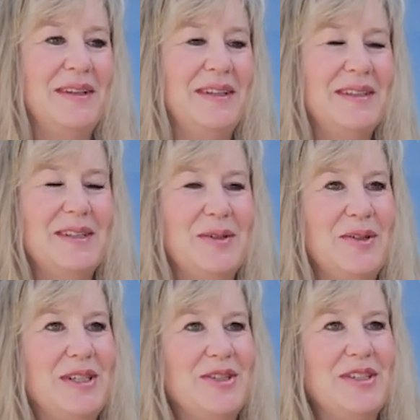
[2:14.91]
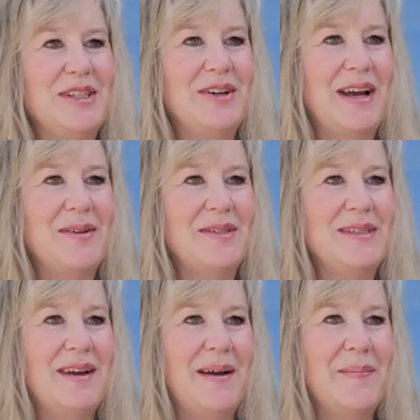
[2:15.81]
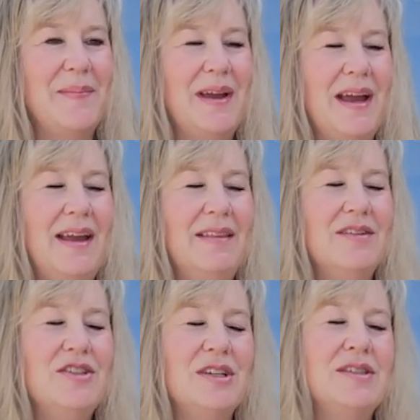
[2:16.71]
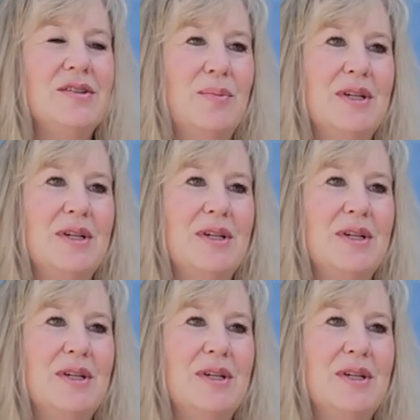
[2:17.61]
these little creatures in your house, and they're just so much